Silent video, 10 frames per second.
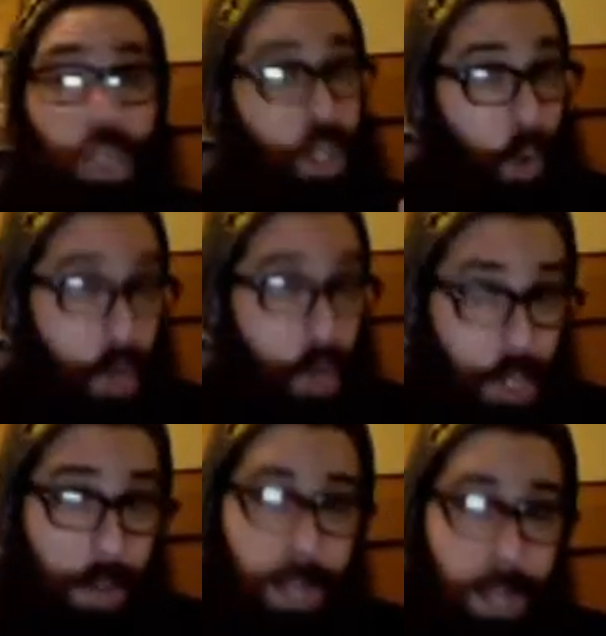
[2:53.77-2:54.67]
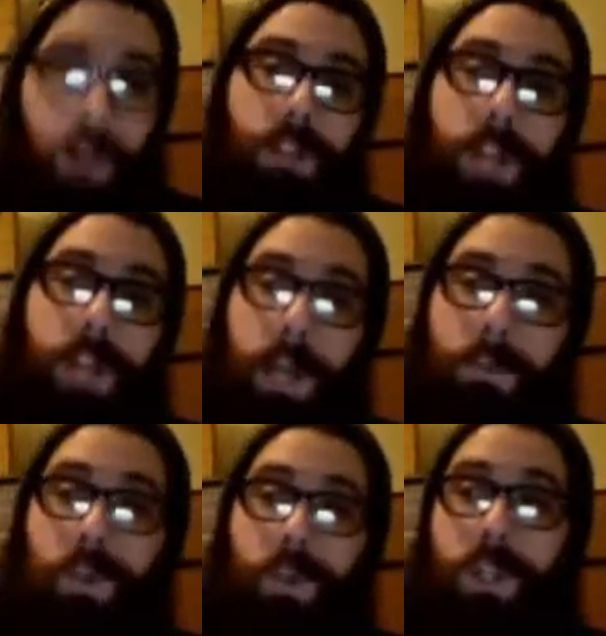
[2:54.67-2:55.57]
you're doing at all
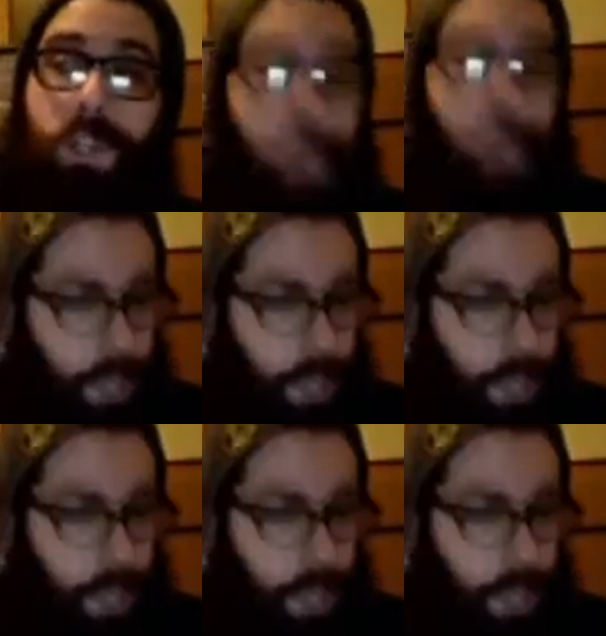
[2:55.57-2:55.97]
times, which